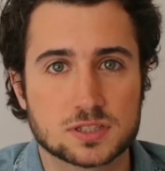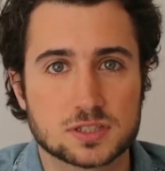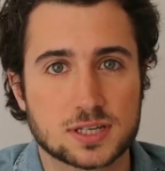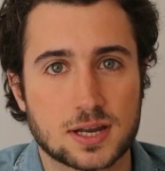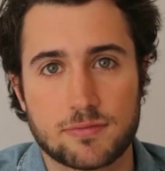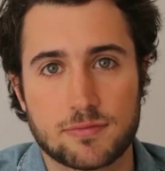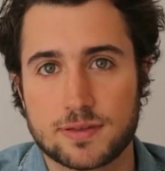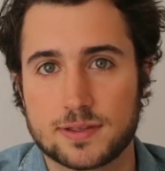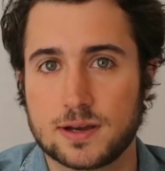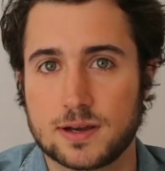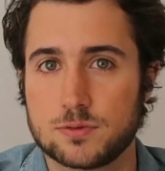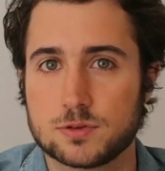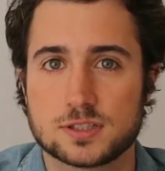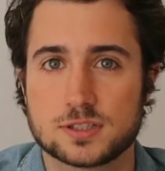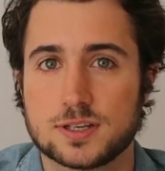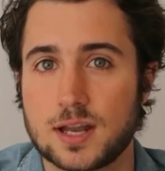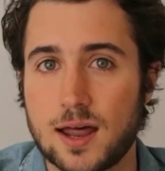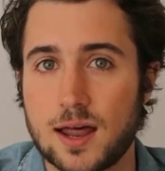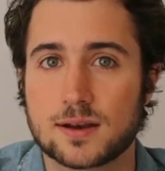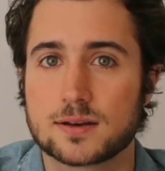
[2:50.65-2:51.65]
something that was
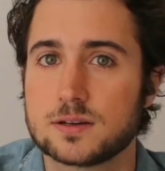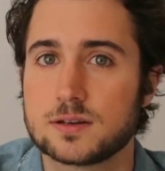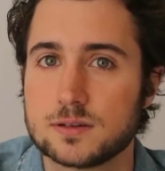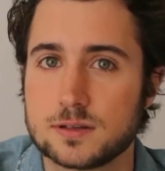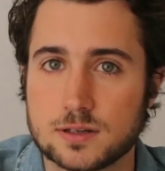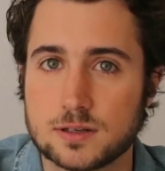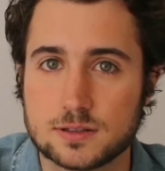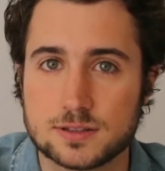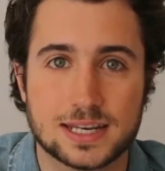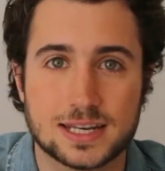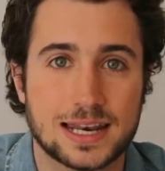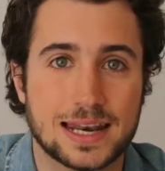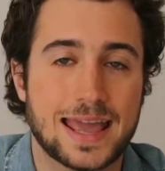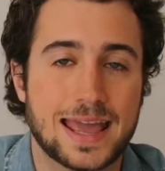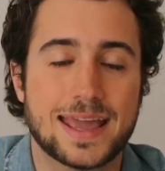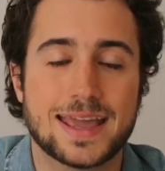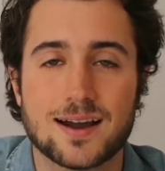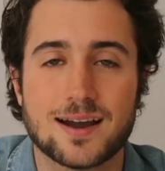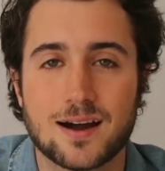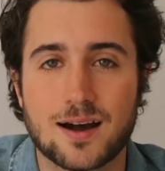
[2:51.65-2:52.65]
not gonna
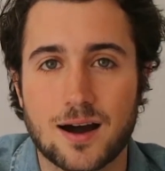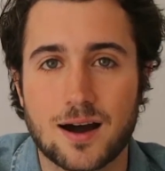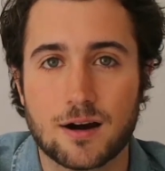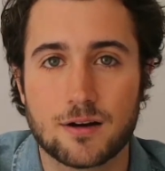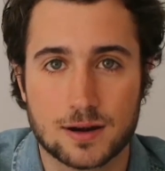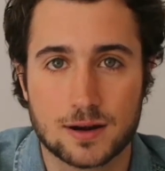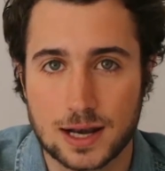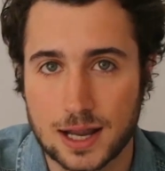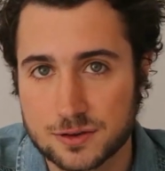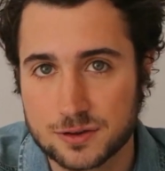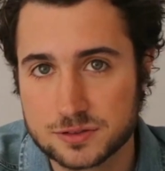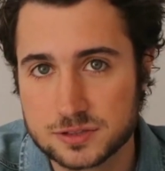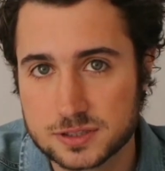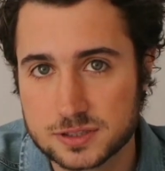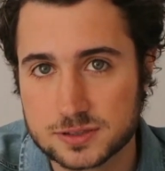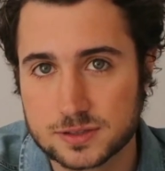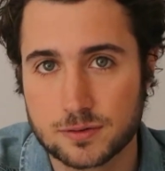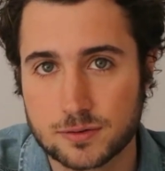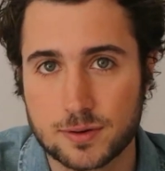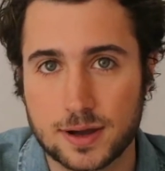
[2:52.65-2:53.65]
delay our launch,
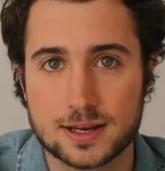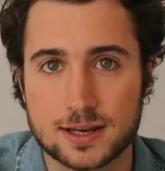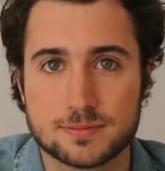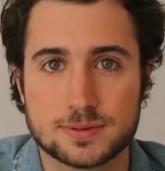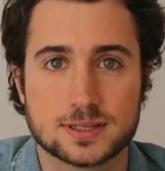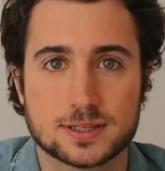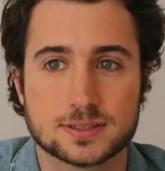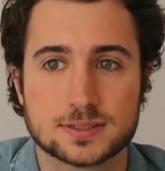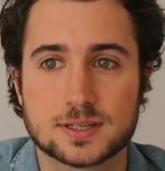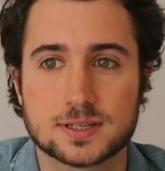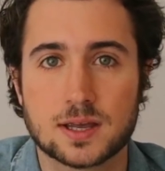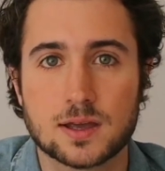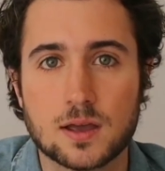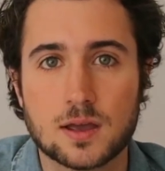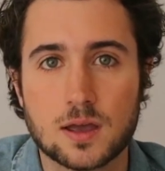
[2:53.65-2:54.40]
right? Because